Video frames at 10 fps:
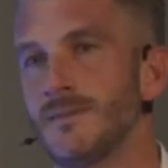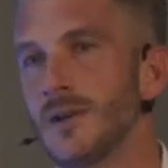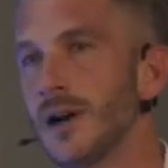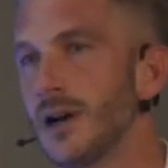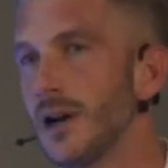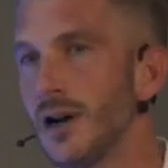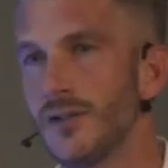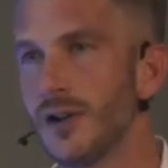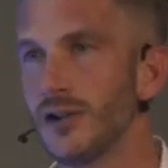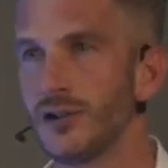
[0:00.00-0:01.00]
Like,
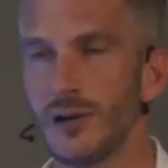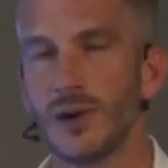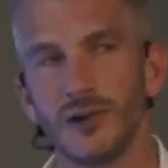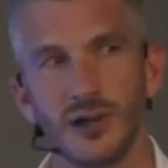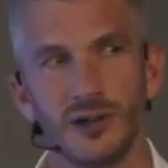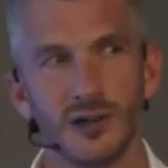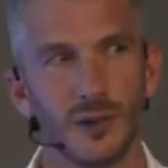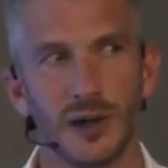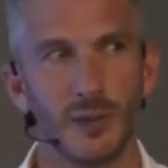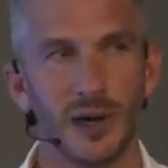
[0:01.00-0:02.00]
life gets so much easier
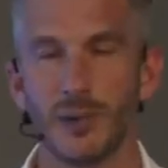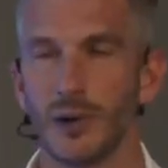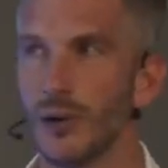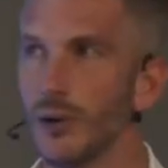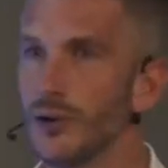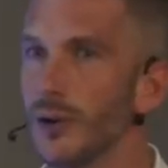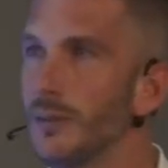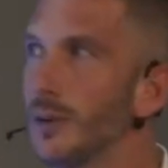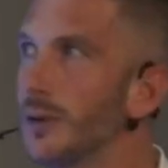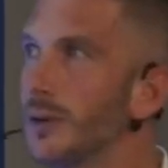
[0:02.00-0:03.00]
when the people are awesome.